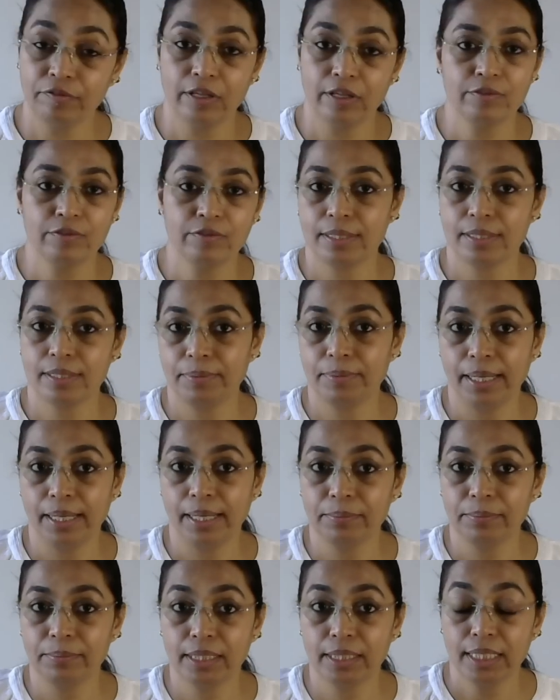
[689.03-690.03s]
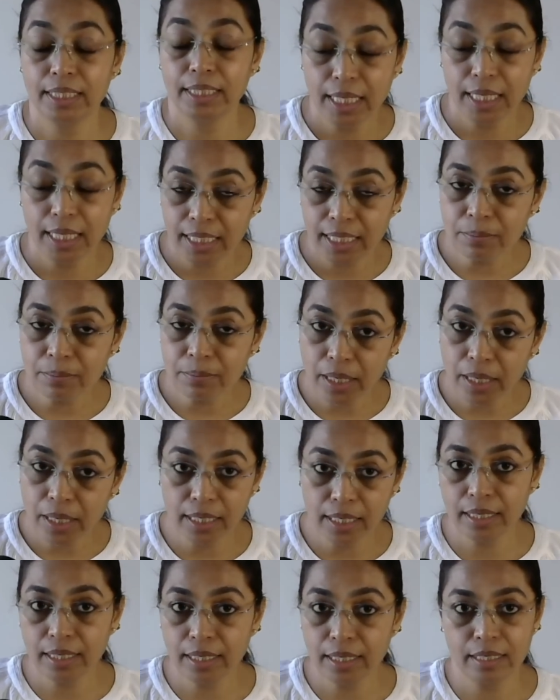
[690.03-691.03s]
of September in
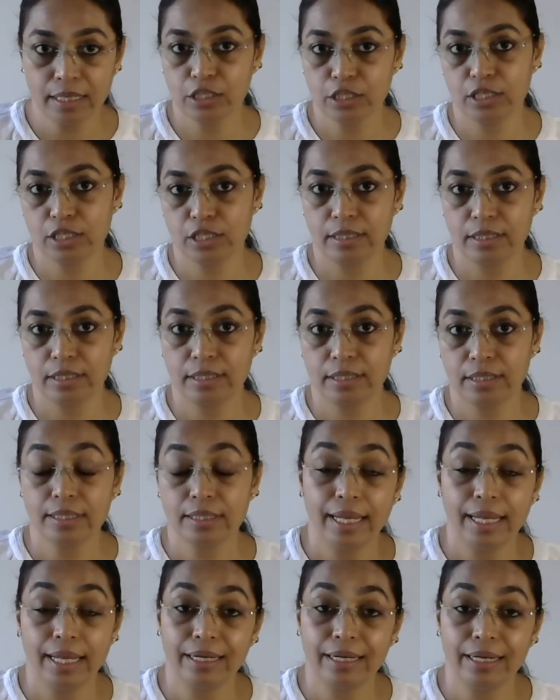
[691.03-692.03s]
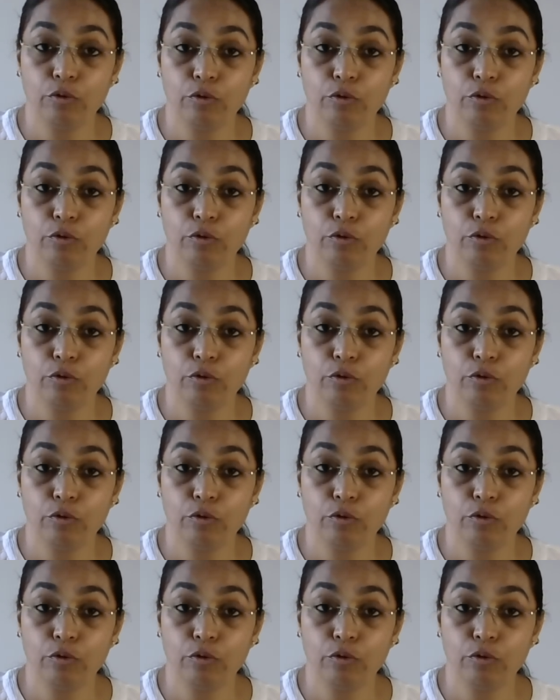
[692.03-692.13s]
Bharani Nakshatra at